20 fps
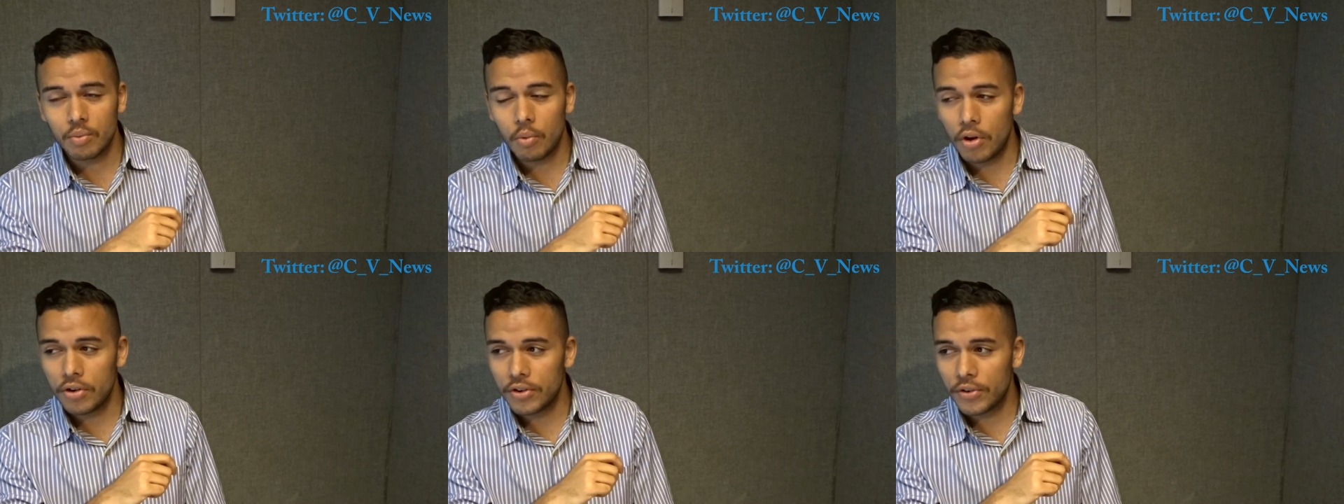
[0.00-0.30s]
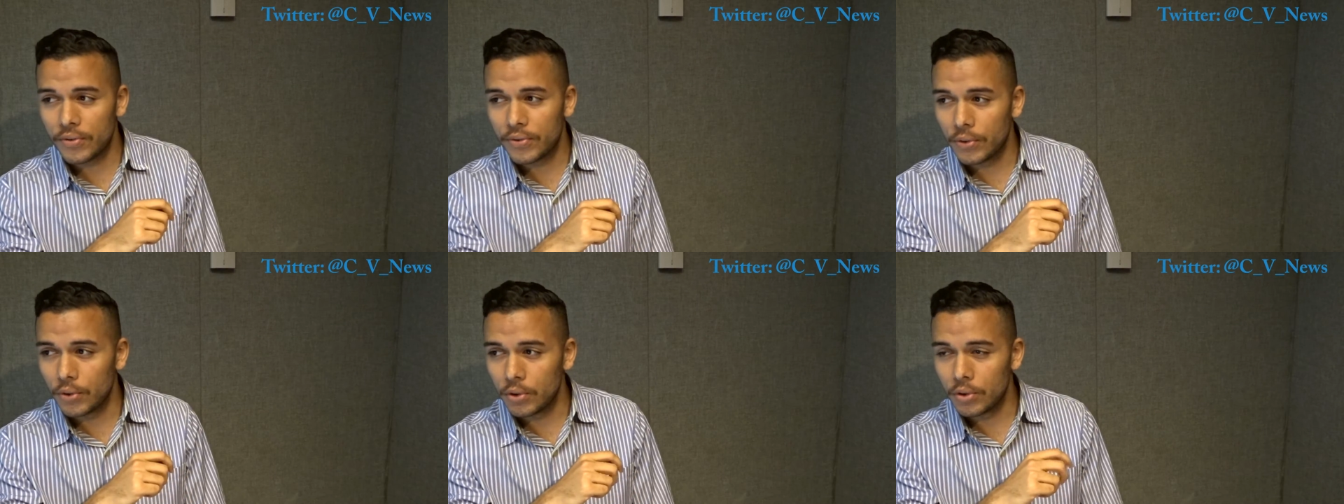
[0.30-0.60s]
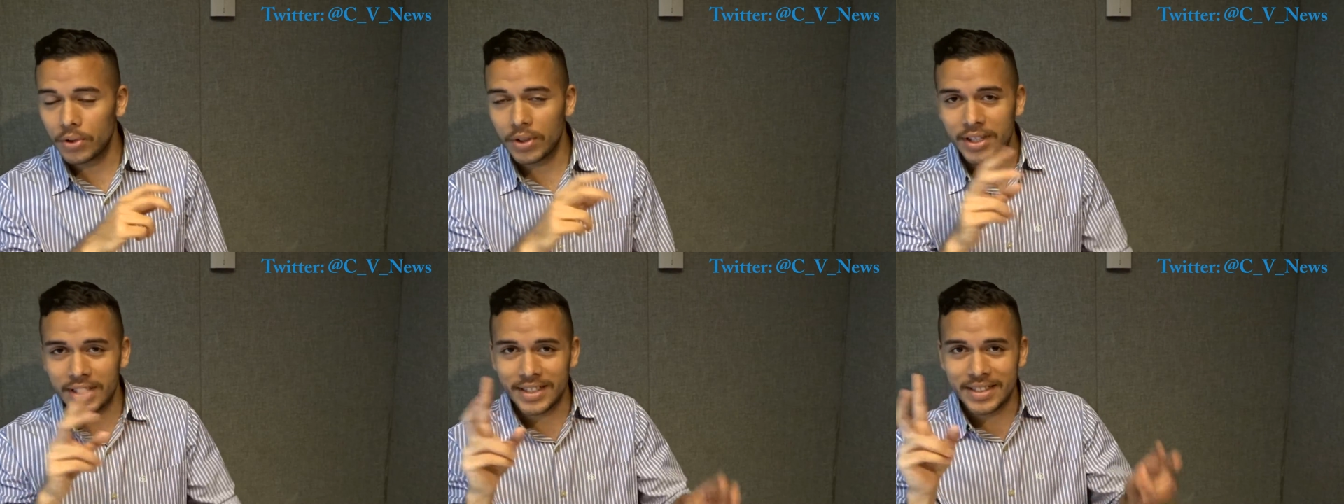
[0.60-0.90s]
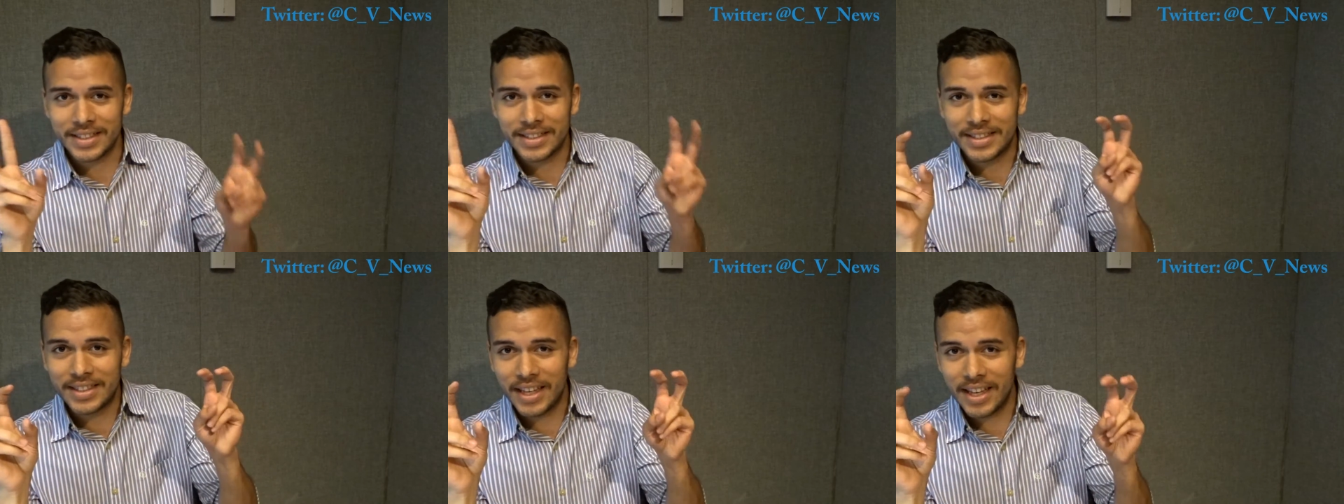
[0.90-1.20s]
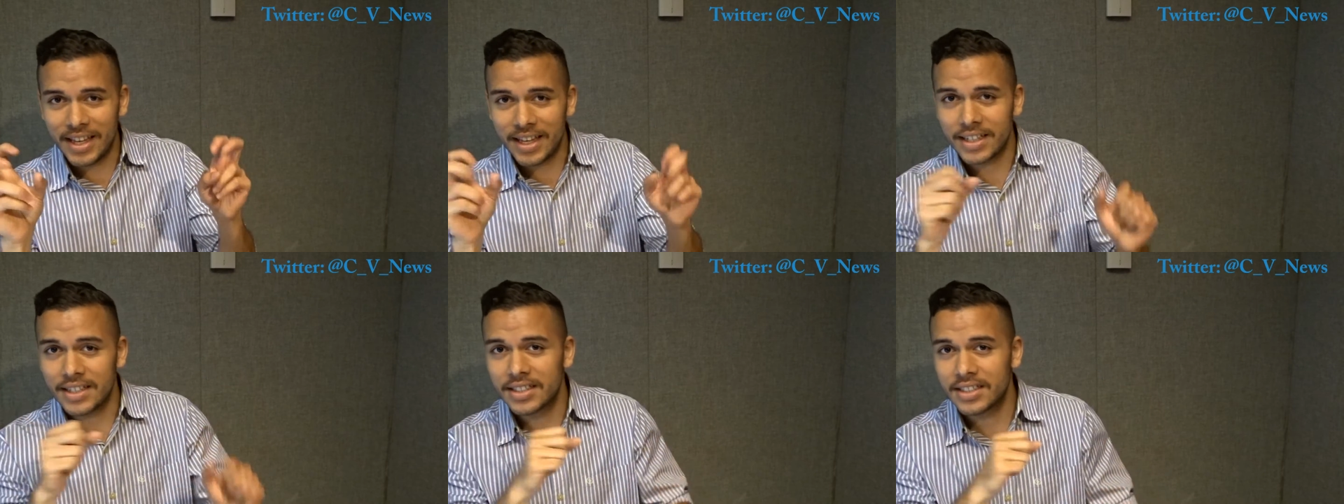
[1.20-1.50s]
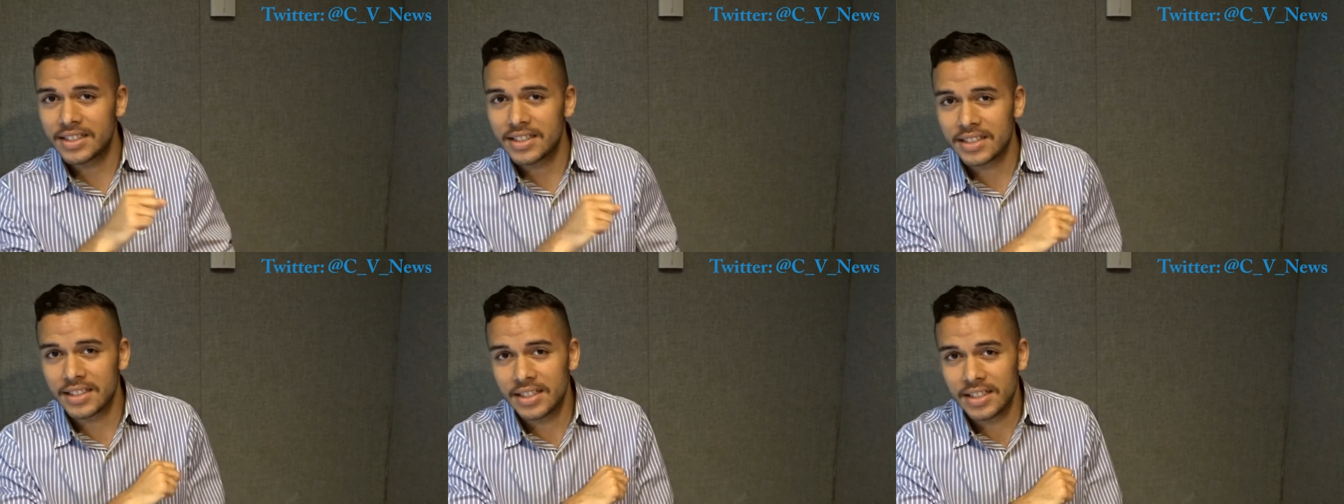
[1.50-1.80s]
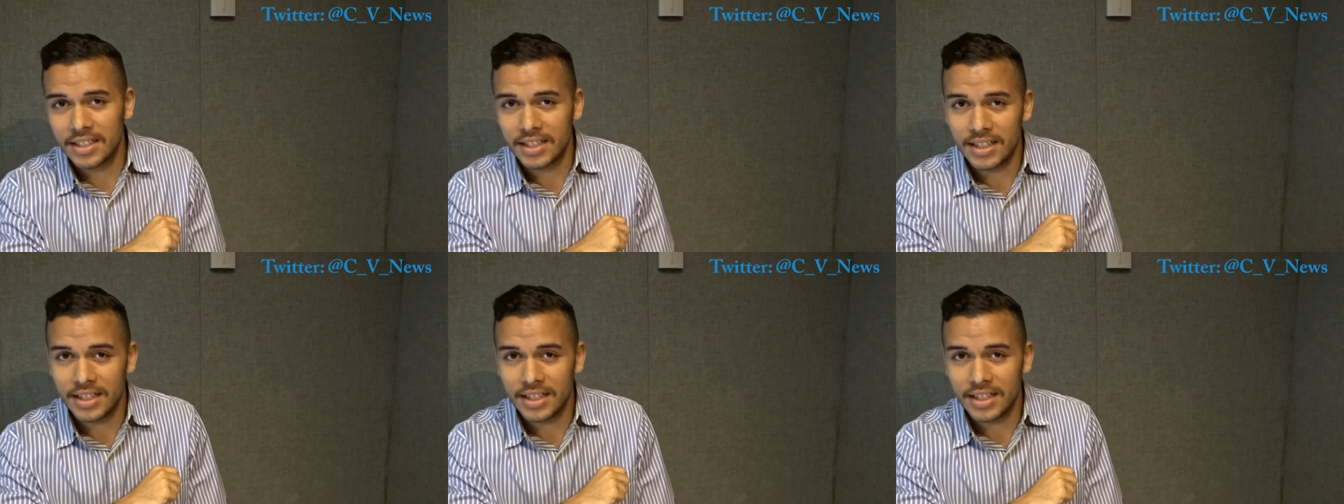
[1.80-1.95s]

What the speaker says: wonderful digs